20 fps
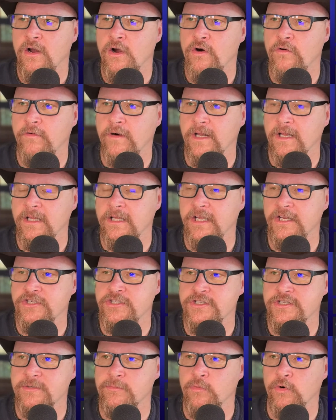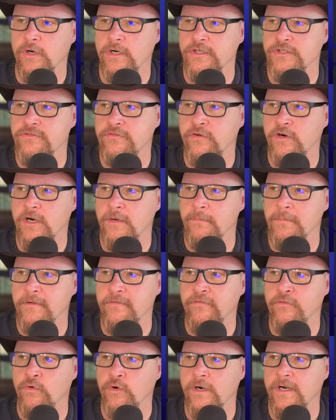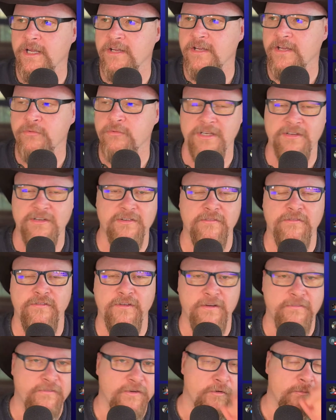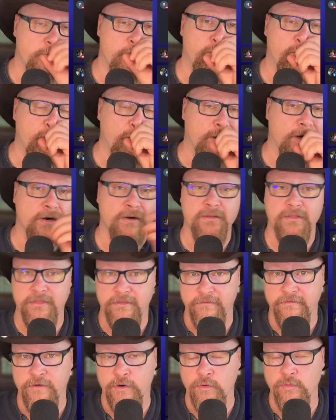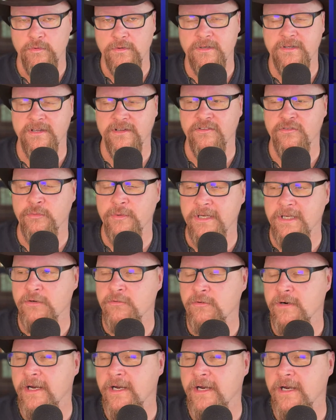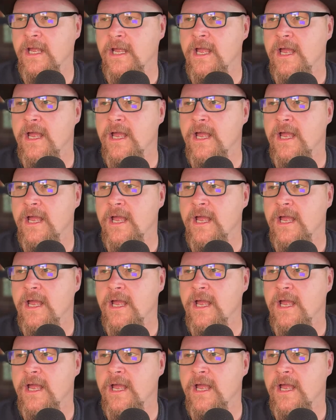over allegations of mortgage fraud before next week's Fed vote, before the vote this week, right?